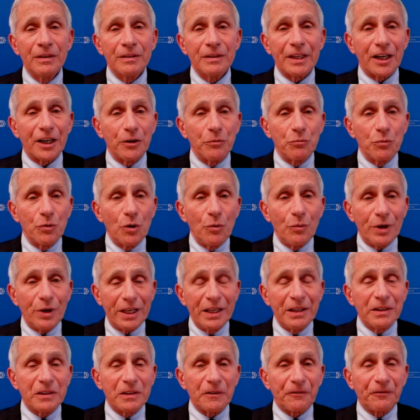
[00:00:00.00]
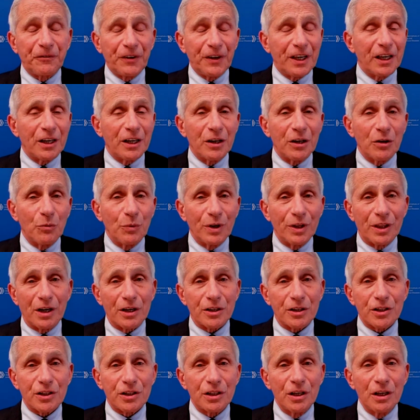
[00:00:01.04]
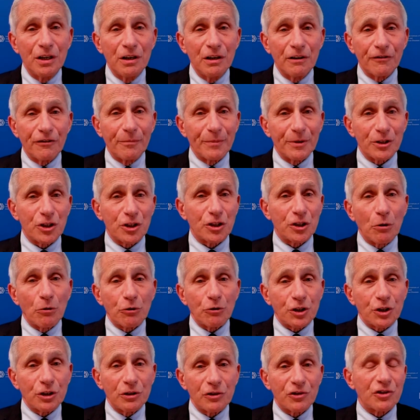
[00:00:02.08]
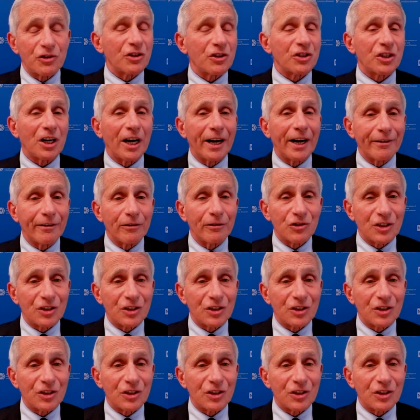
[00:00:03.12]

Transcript: that it won't interfere with us from a social societal